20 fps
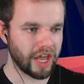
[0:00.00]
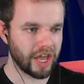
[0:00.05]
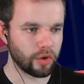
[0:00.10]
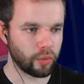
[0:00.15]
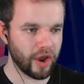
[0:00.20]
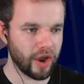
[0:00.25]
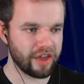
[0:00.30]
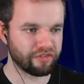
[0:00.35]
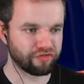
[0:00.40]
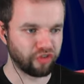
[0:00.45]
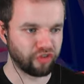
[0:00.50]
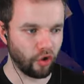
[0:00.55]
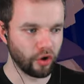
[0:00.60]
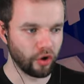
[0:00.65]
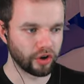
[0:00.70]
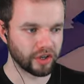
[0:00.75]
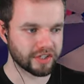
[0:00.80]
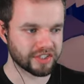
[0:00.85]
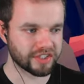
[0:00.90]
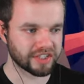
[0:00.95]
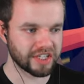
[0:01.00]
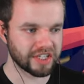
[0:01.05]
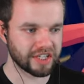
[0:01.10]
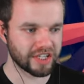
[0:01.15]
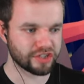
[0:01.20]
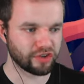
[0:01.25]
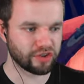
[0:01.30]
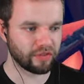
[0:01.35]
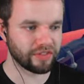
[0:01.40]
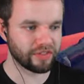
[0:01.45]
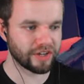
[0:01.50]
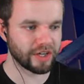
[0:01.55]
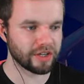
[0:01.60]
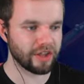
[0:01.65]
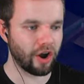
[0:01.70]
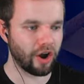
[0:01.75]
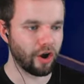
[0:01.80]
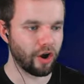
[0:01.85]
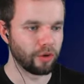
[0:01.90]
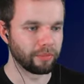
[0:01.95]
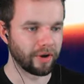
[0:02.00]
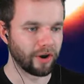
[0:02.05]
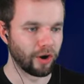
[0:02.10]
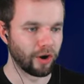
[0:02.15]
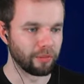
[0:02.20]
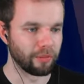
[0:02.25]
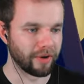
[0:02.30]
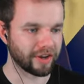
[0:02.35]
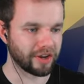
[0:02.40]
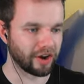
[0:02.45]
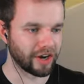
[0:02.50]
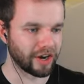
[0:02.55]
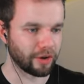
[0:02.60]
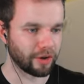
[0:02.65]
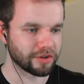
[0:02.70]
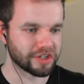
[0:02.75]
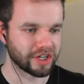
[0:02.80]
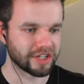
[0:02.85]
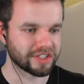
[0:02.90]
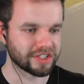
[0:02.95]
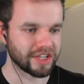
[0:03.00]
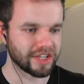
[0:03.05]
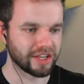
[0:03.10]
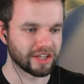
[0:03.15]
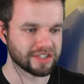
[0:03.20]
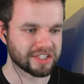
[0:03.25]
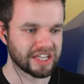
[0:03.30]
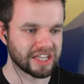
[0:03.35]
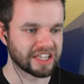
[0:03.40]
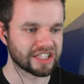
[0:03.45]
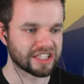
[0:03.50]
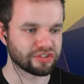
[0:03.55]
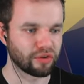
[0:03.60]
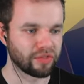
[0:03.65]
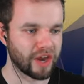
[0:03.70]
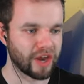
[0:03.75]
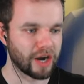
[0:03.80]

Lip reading: wave four. Let's see this from there. Oh my god, I was gonna say, let's see this from their